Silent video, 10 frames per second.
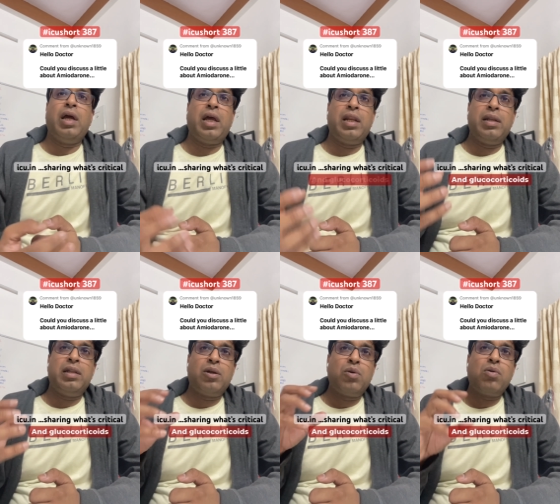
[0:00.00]

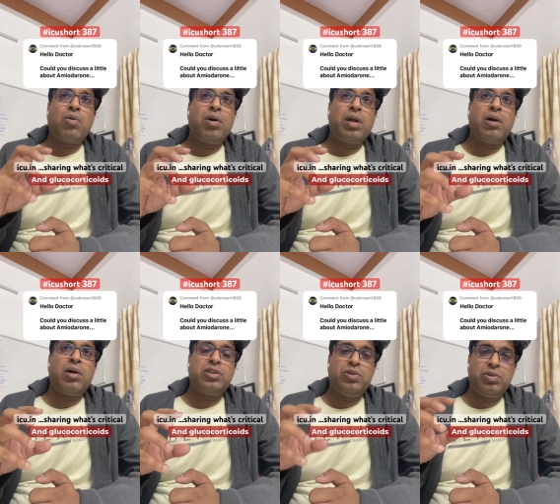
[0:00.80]
And
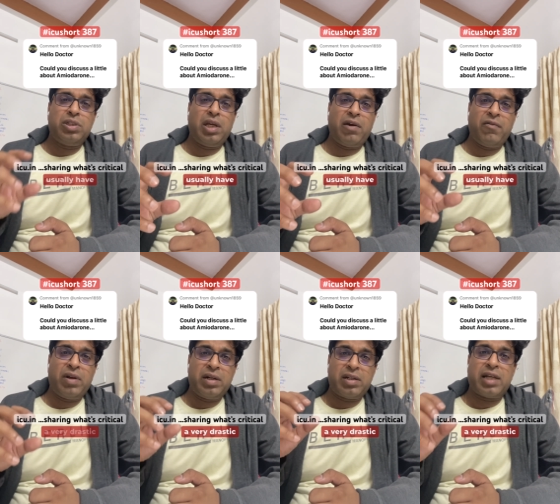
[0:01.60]
glucocorticoids usually have a
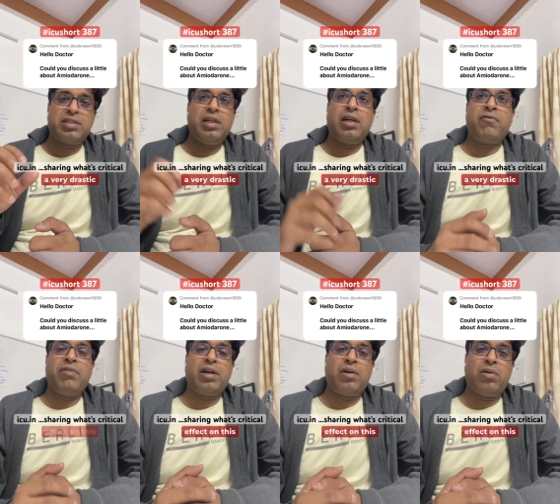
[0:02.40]
very drastic
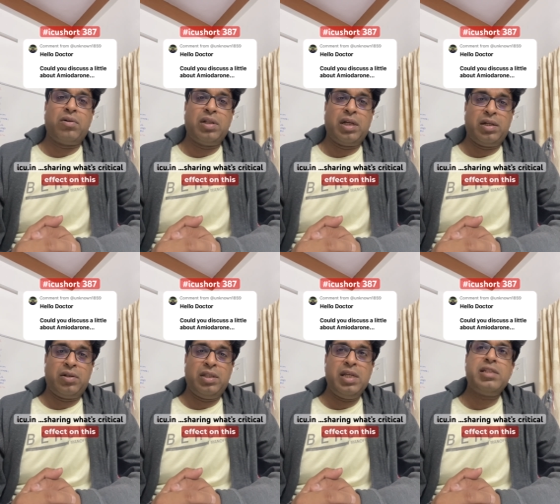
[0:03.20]
effect on,
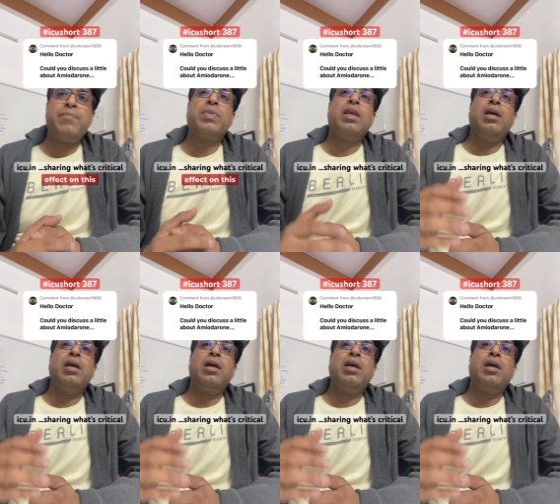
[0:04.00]
on this.